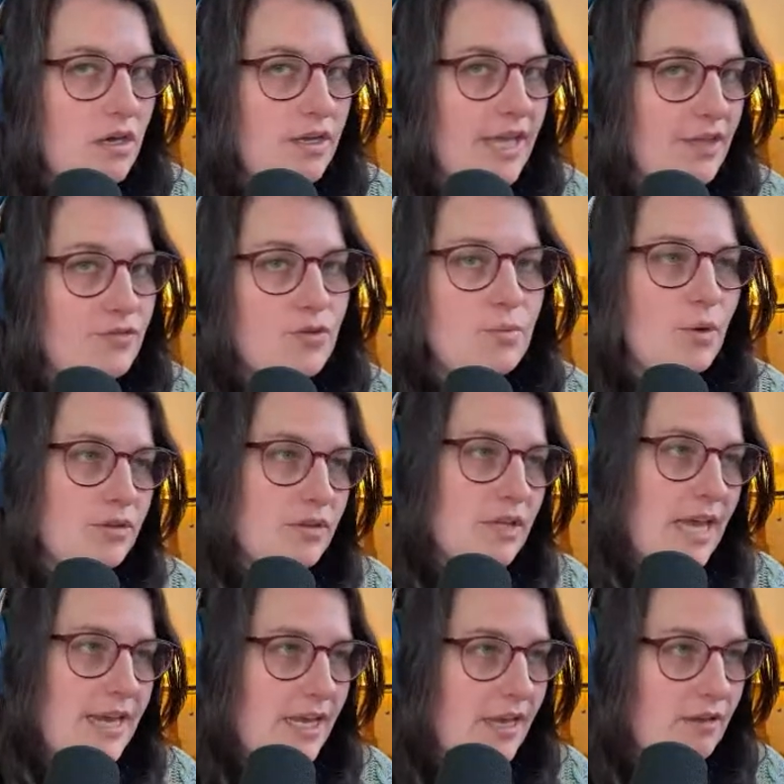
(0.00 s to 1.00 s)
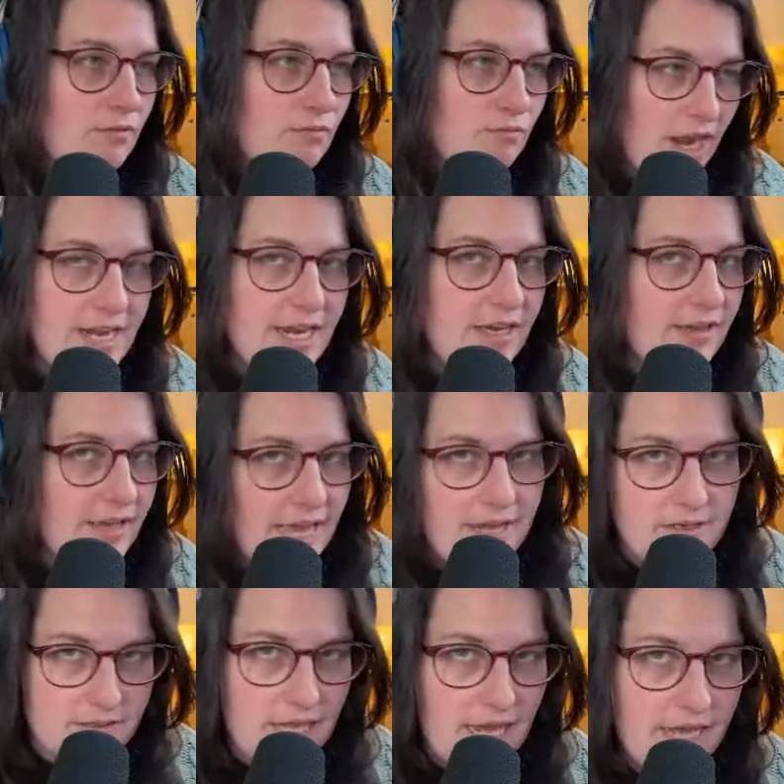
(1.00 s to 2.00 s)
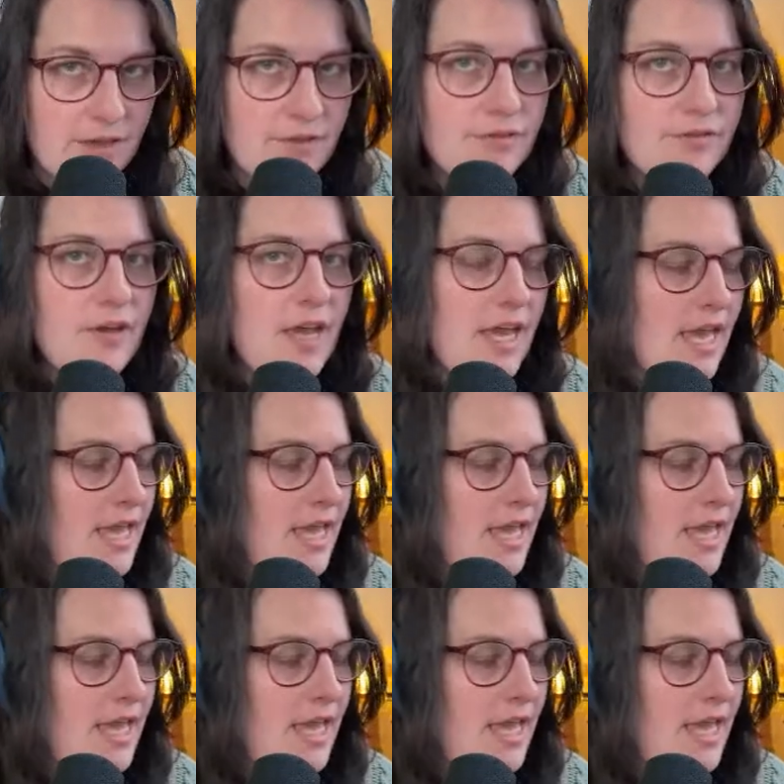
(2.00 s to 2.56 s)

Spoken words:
get through both writing and life.